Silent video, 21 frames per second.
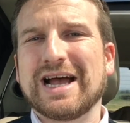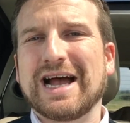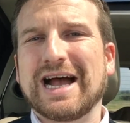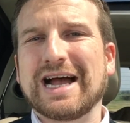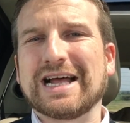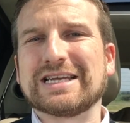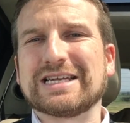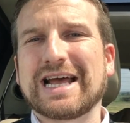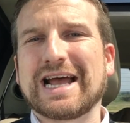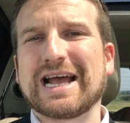
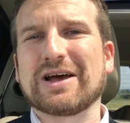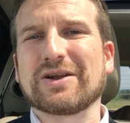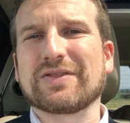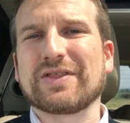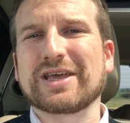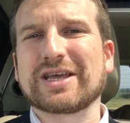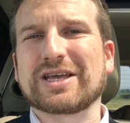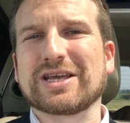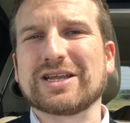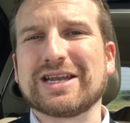and how
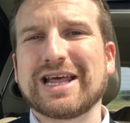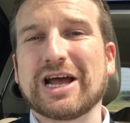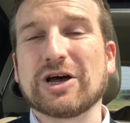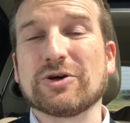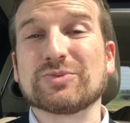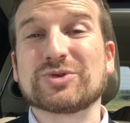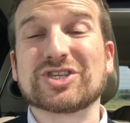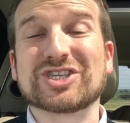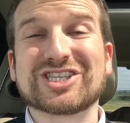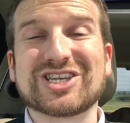they can
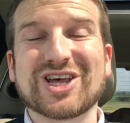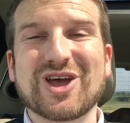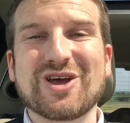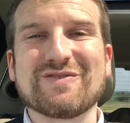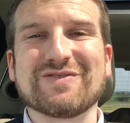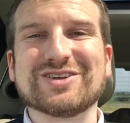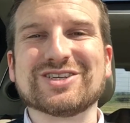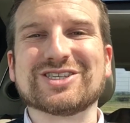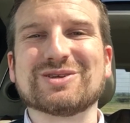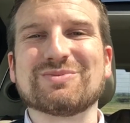help to
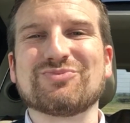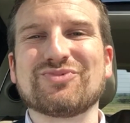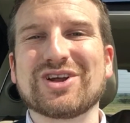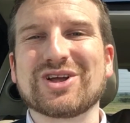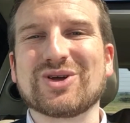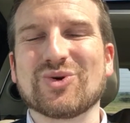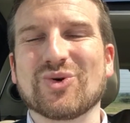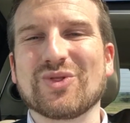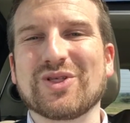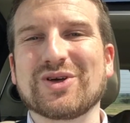serve and to
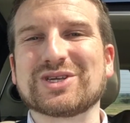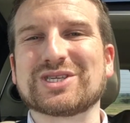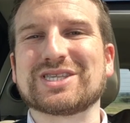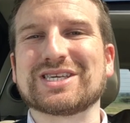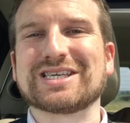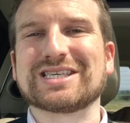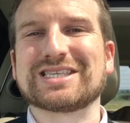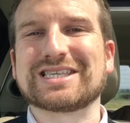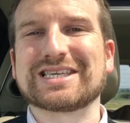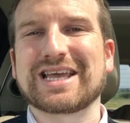bring all those
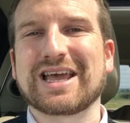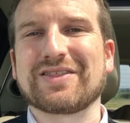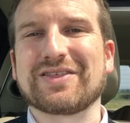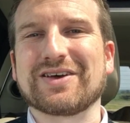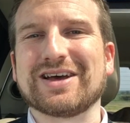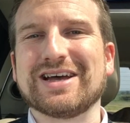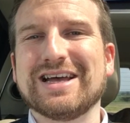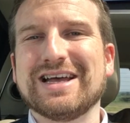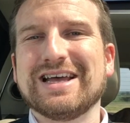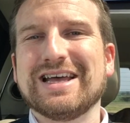things
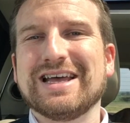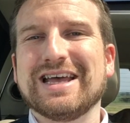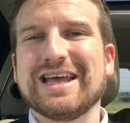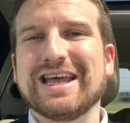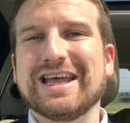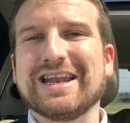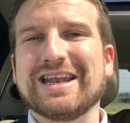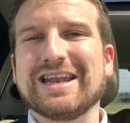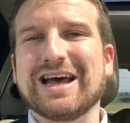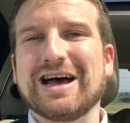together
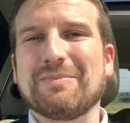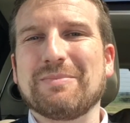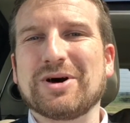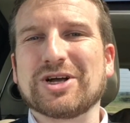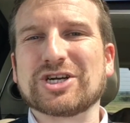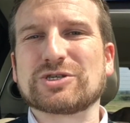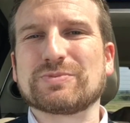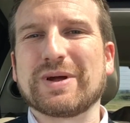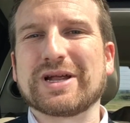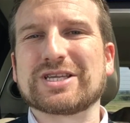in a
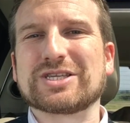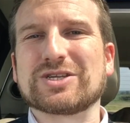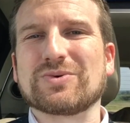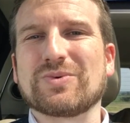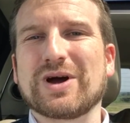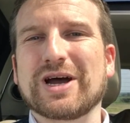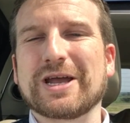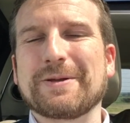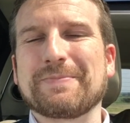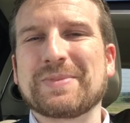much better
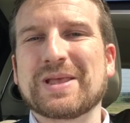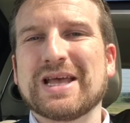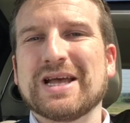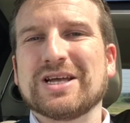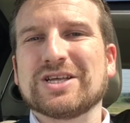way.